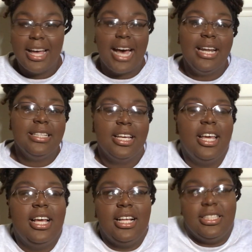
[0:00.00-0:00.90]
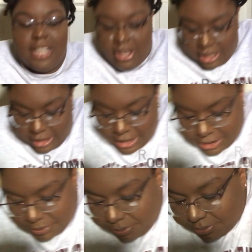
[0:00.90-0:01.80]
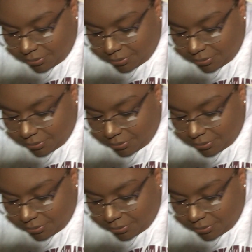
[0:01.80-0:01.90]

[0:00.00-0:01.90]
I didn't, now at least,